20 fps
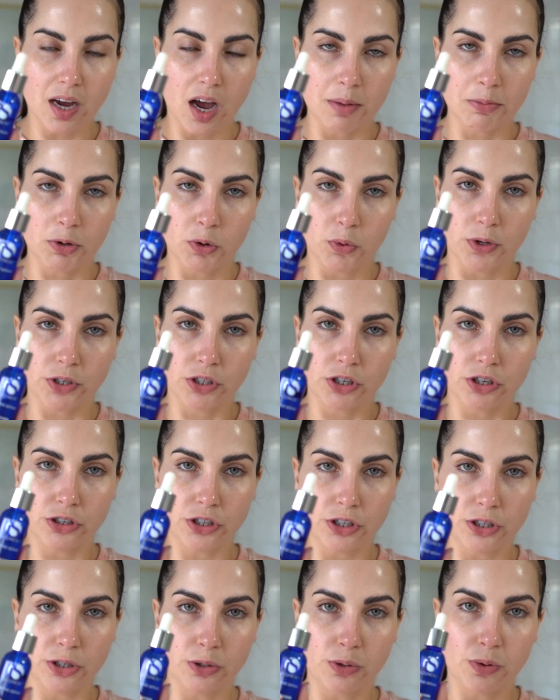I'm going to
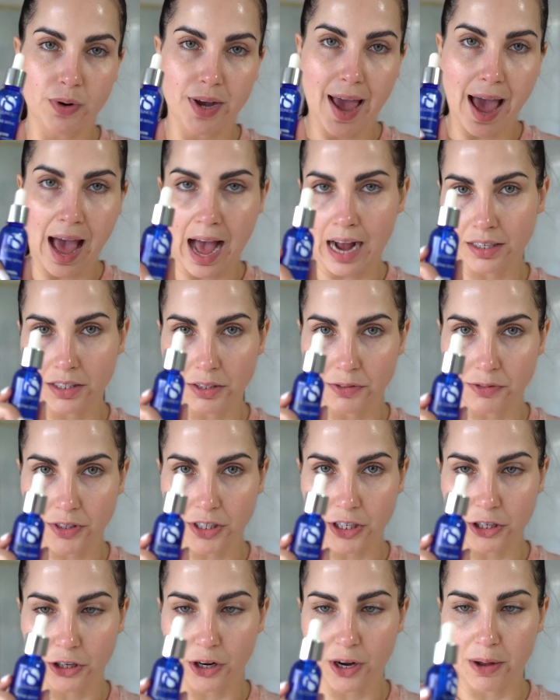do active
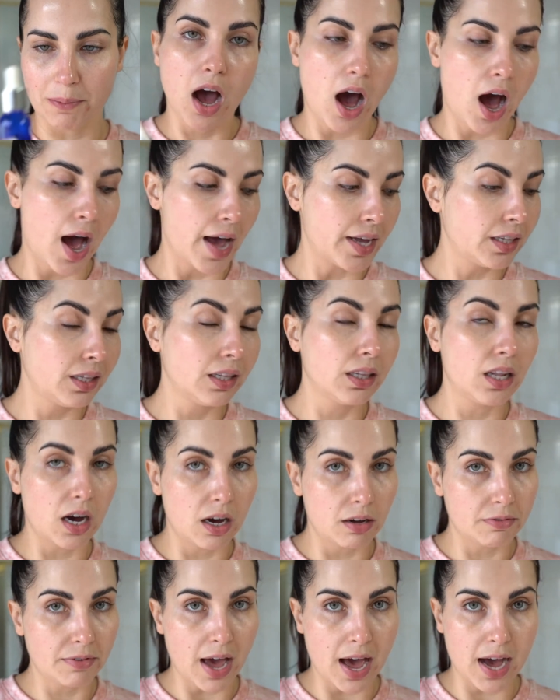serum. I
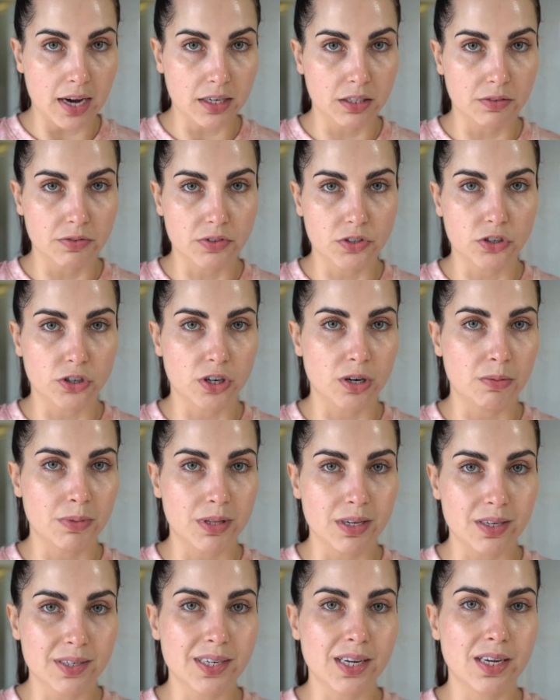love active serum.
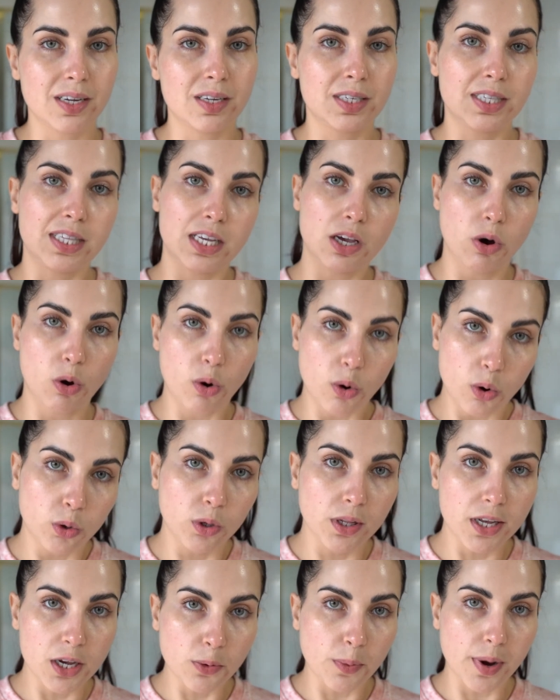This is the
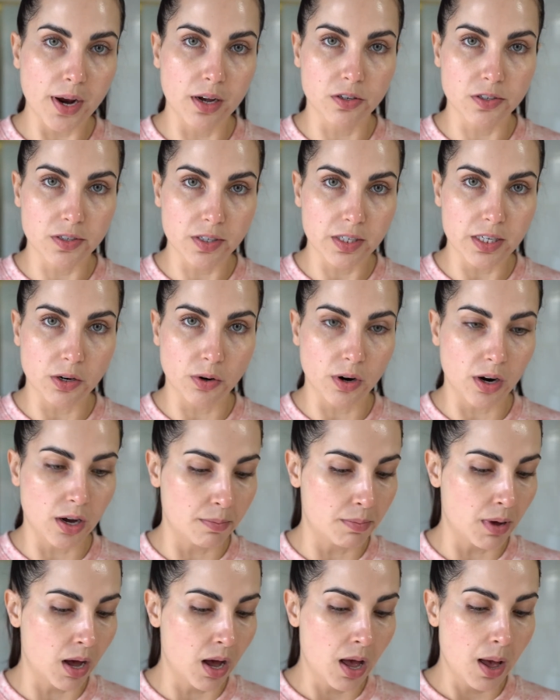holy grail
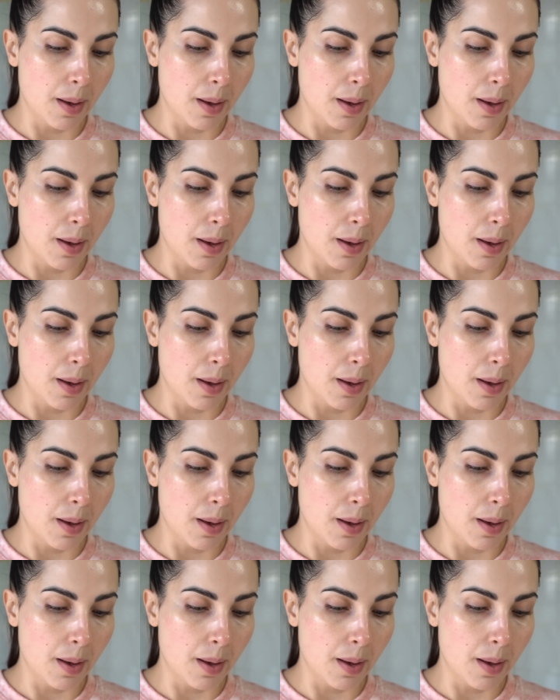serum.